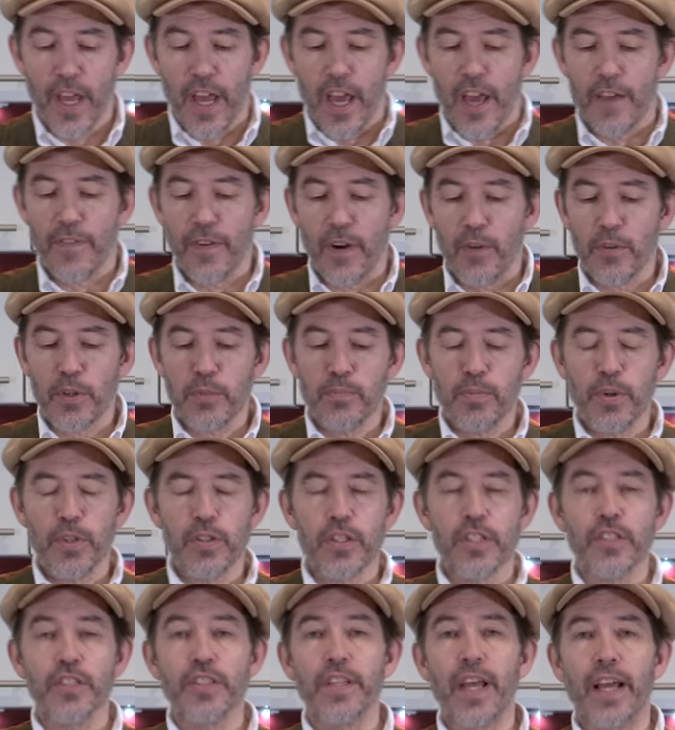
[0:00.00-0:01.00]
If I were to put
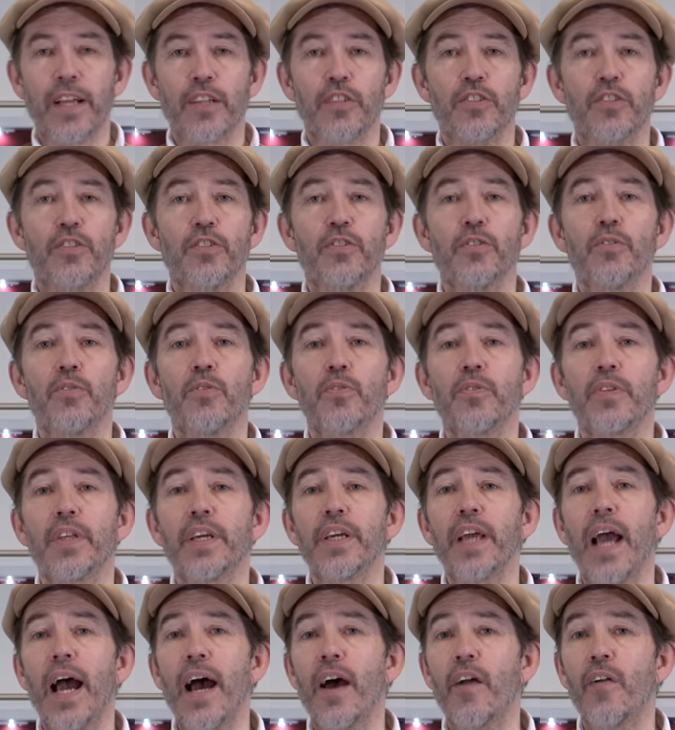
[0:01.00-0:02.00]
this next to
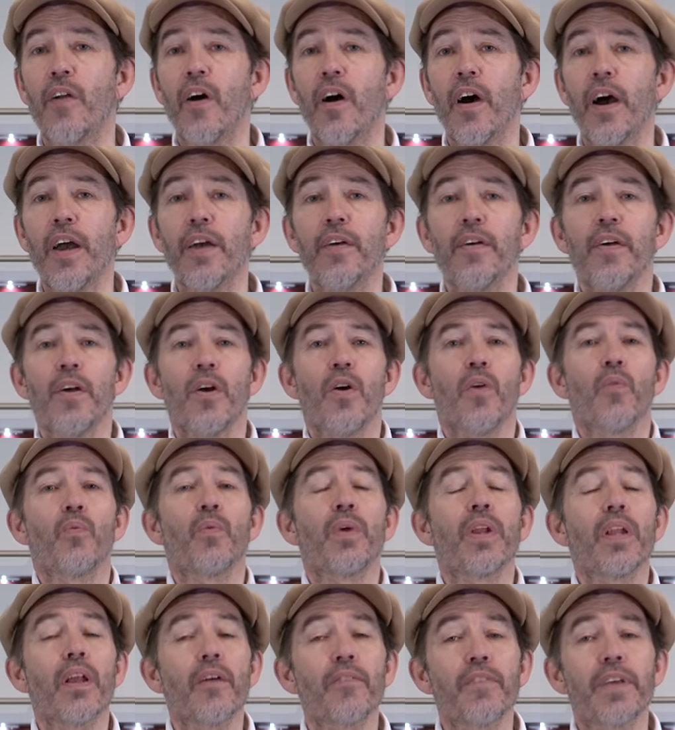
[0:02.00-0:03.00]
the Arai,
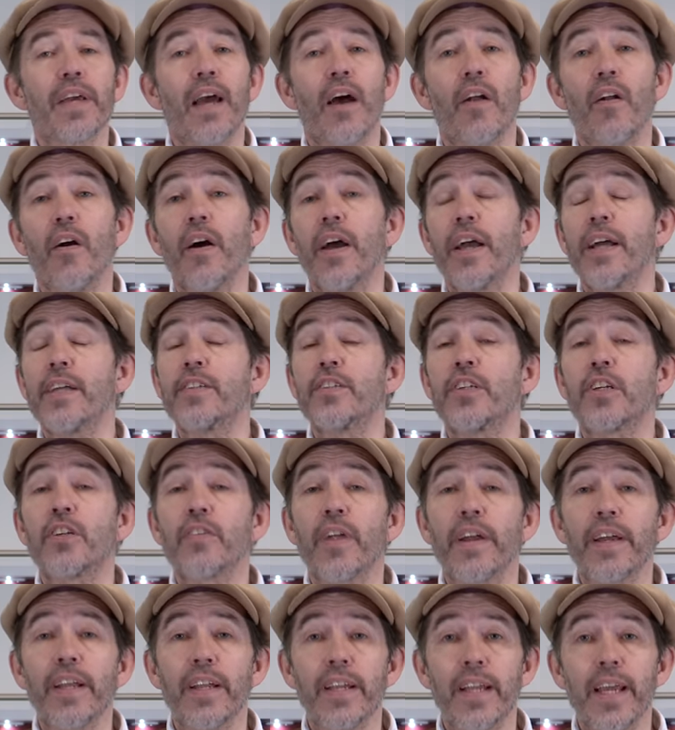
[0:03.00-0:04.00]
we love the Arai, it's a
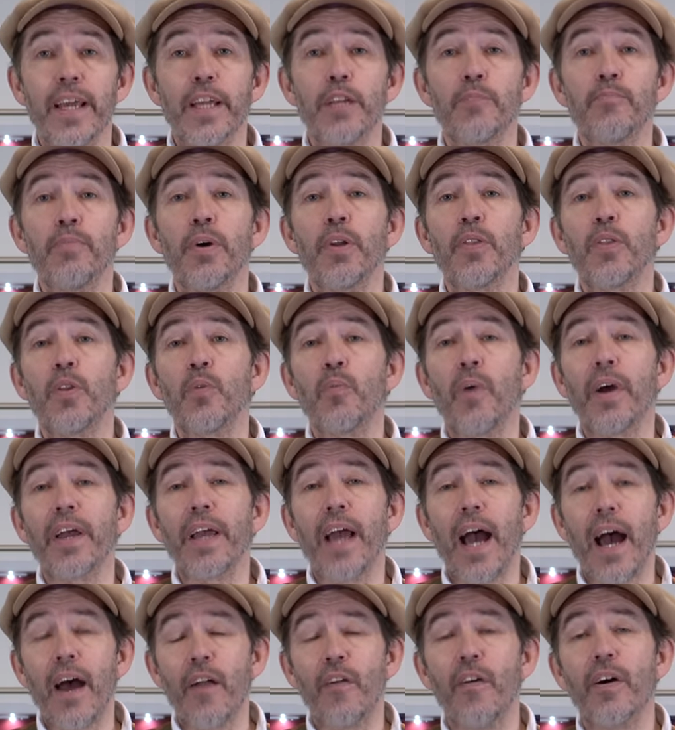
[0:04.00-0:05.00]
great lid, but the way
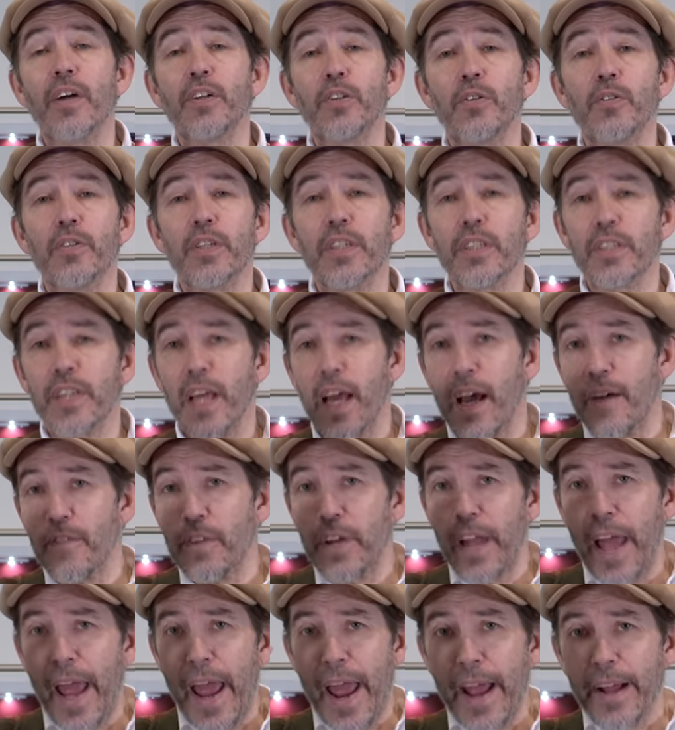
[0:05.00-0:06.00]
Arai do things, they have
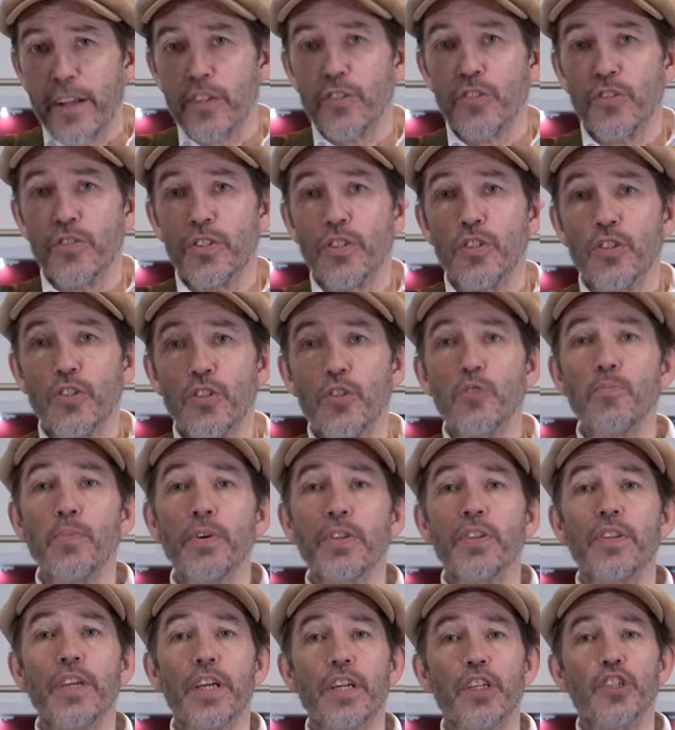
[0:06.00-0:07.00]
an extra super
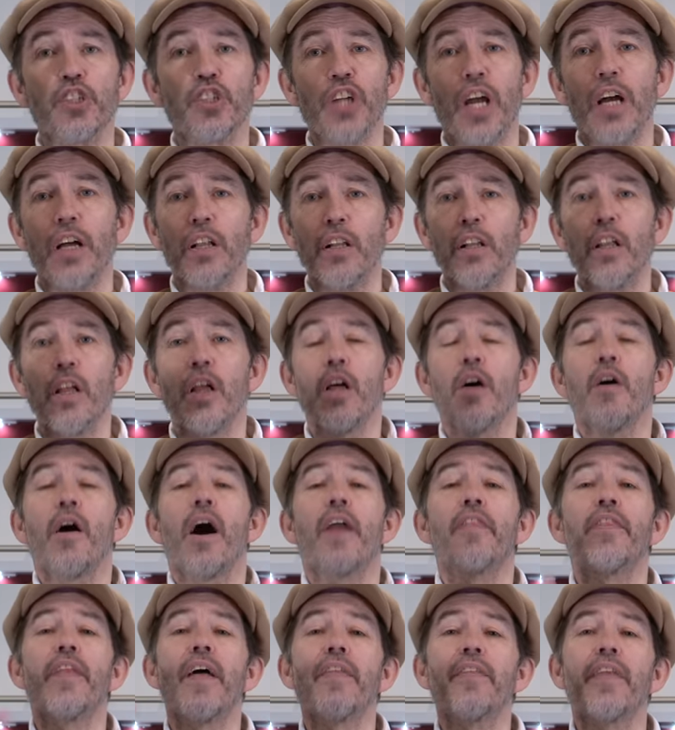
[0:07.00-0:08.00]
thick shell,
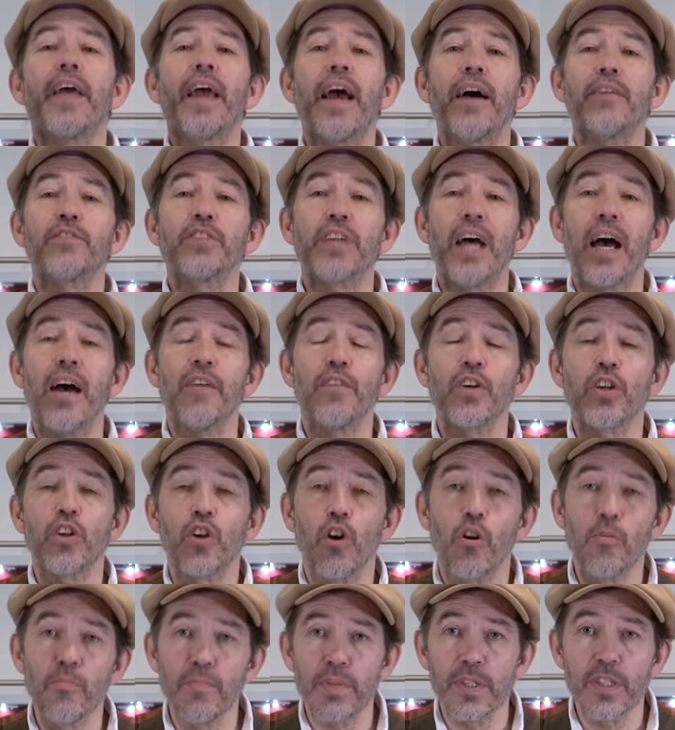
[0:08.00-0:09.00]
and then they have to have a
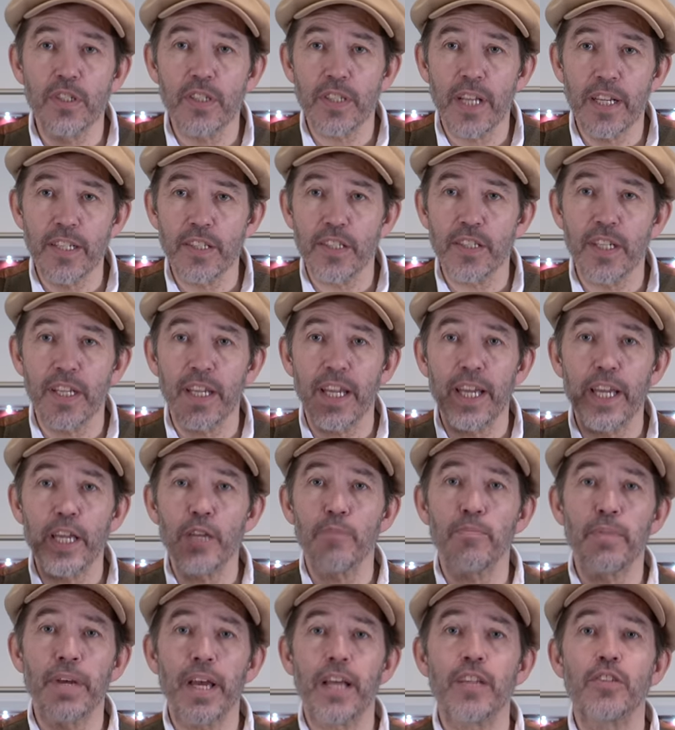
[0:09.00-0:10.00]
compensating E
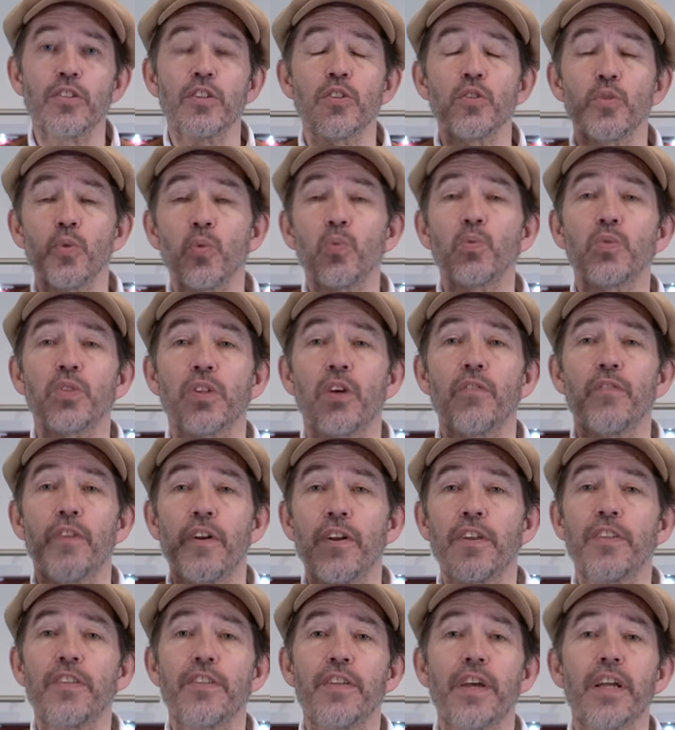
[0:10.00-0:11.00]
P S that's also
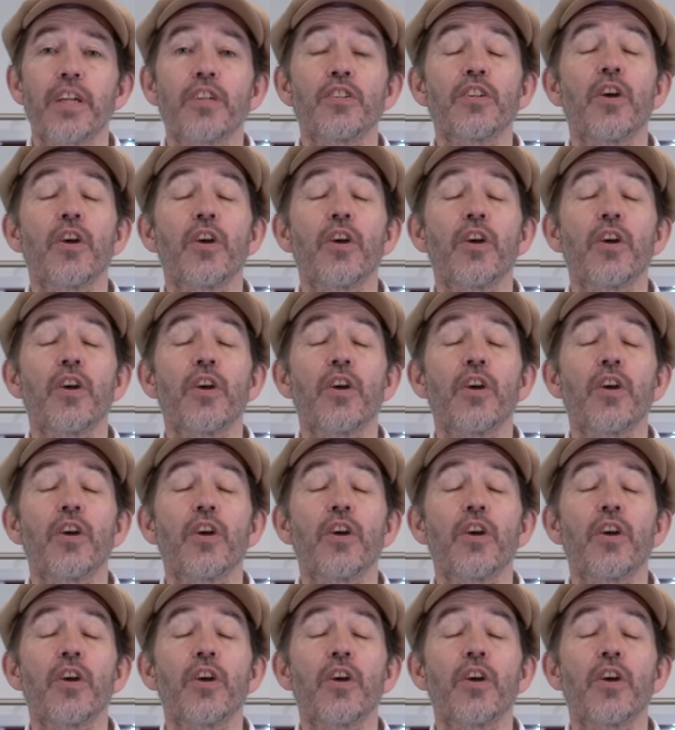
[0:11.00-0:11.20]
very thick.